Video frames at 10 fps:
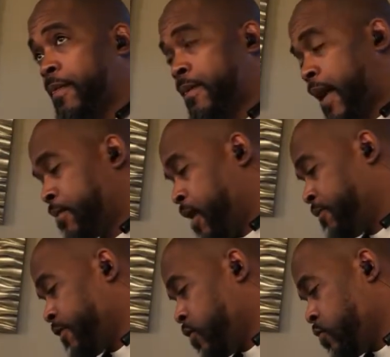Like my
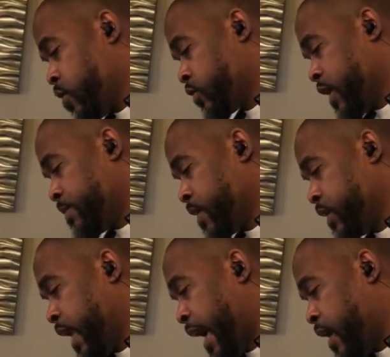phone won't let me
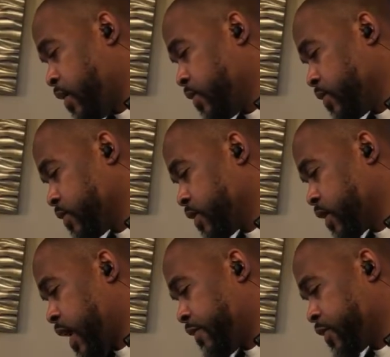dial the
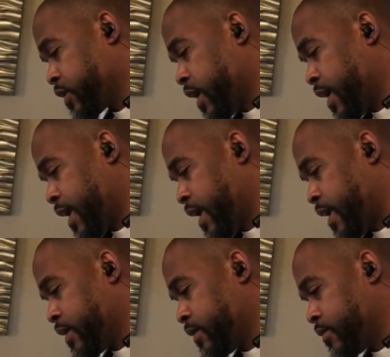conference line
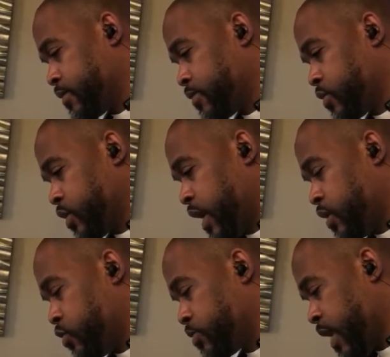and
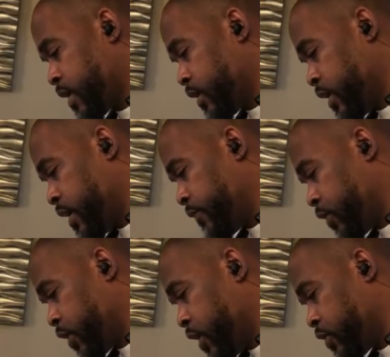use my link for
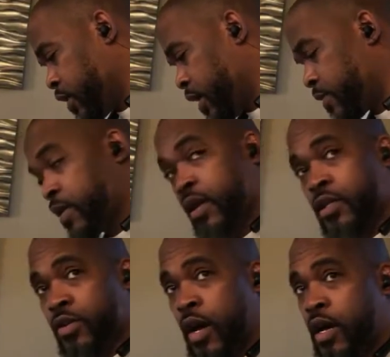the internet,
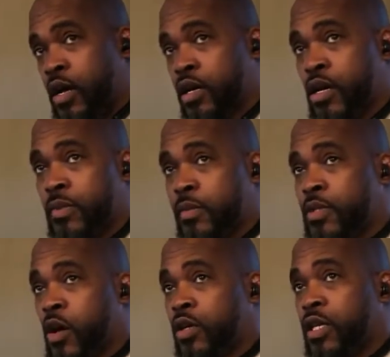so I hung up. I'm
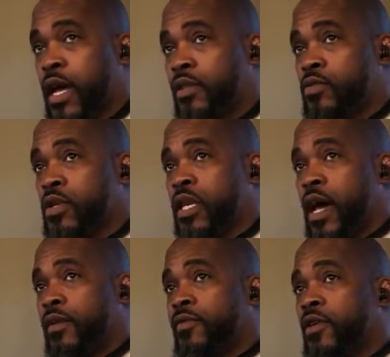talking to y'all through
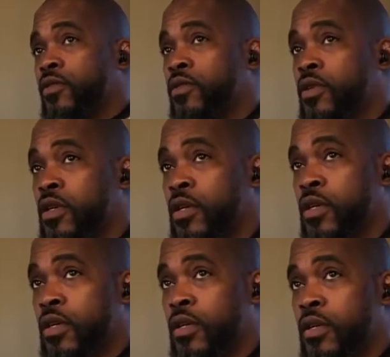Kiana phone
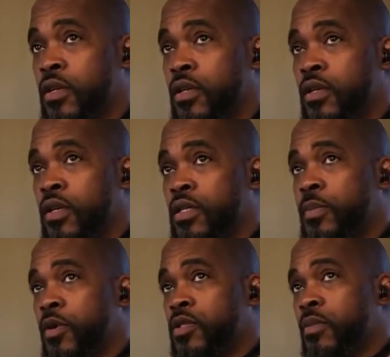as
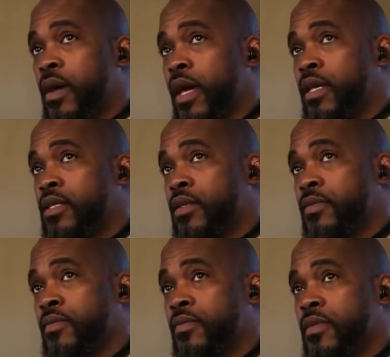opposed to mine.
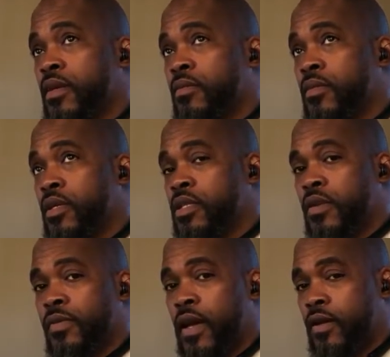Let's see
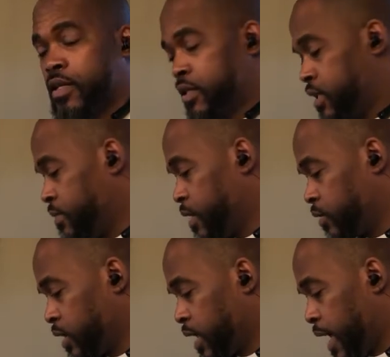if y'all can see me on
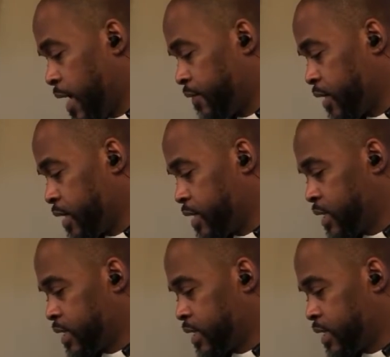the live link.